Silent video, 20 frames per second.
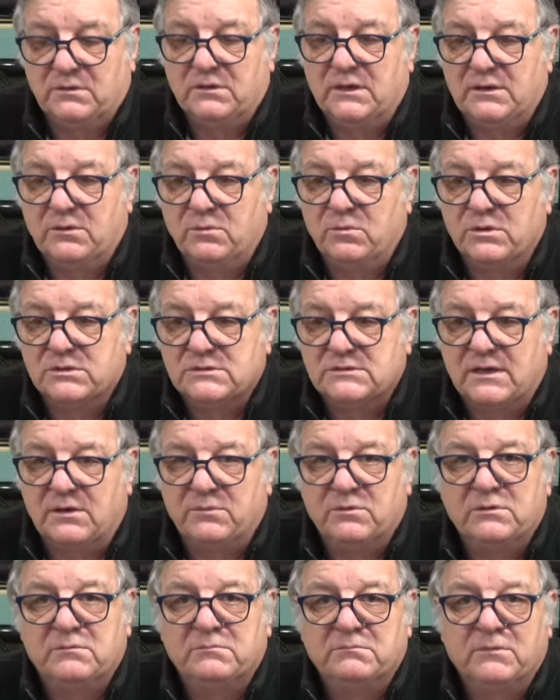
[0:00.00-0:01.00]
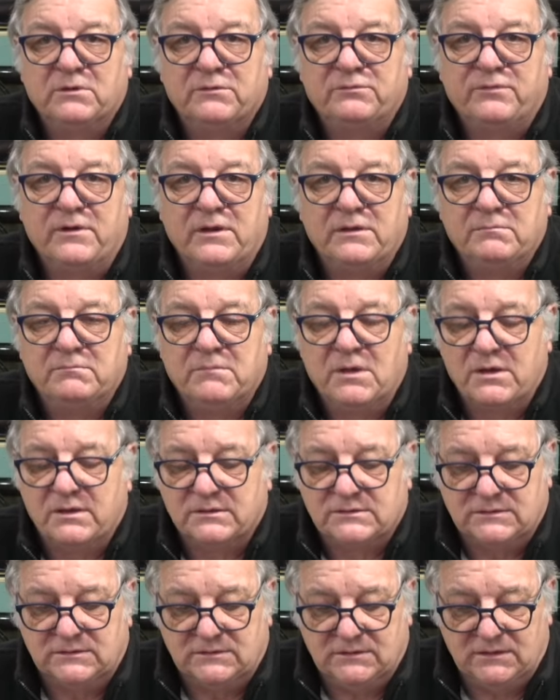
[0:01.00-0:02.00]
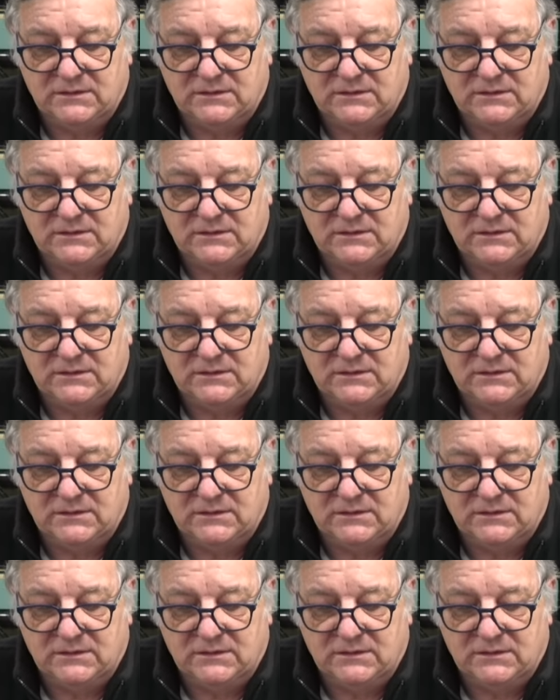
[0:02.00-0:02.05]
had a WhatsApp with my friend Martin,